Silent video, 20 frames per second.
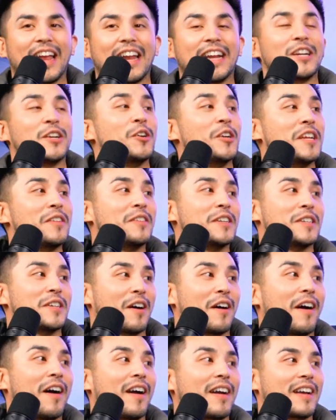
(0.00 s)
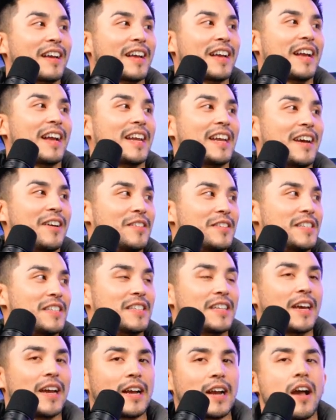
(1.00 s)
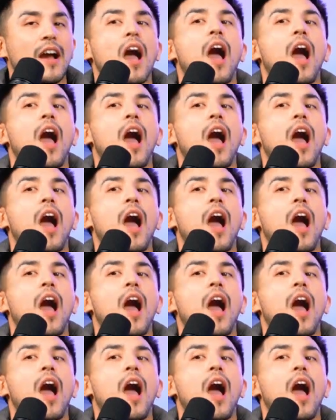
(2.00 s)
And I couldn't even talk. And I was just like,